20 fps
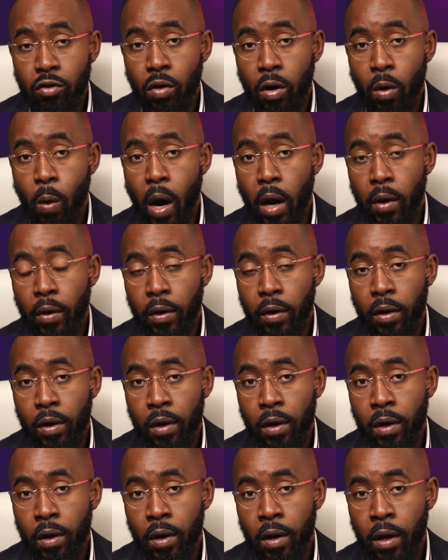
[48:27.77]
acquire.
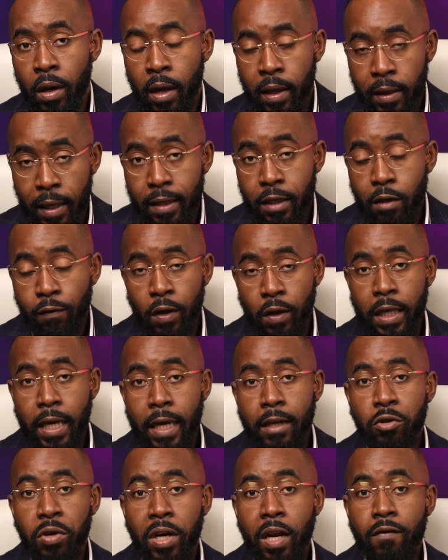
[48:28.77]
That is for the
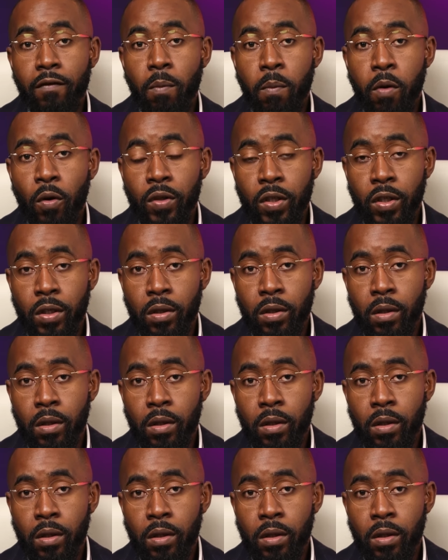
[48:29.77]
entry-level person.